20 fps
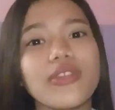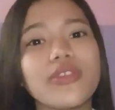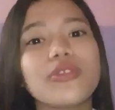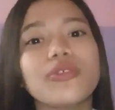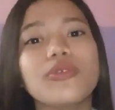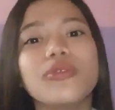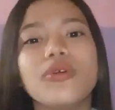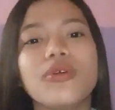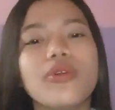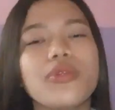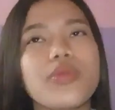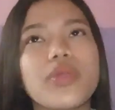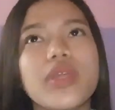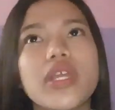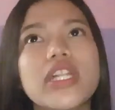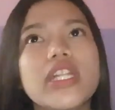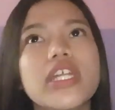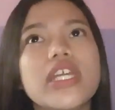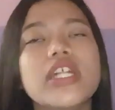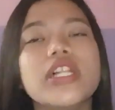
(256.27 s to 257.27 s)
you get
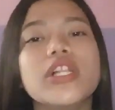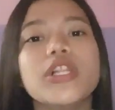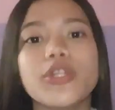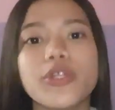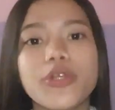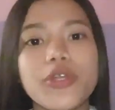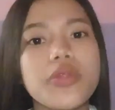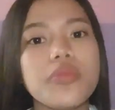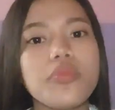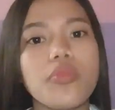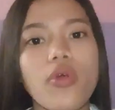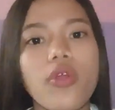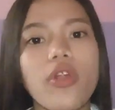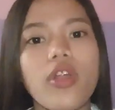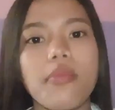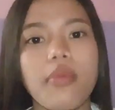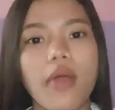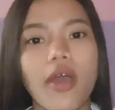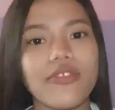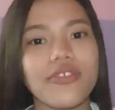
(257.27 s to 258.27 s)
to really
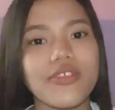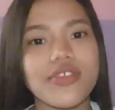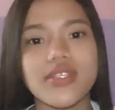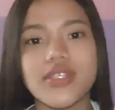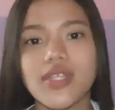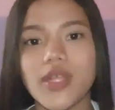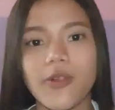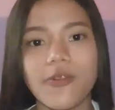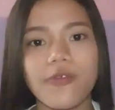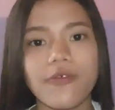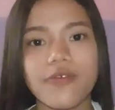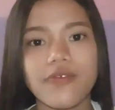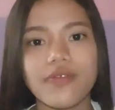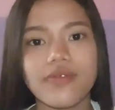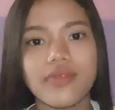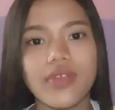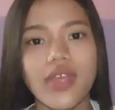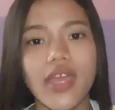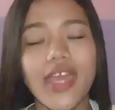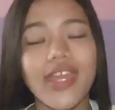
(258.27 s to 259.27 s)
learn more about
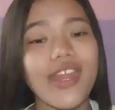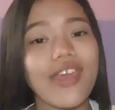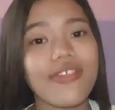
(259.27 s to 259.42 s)
yourself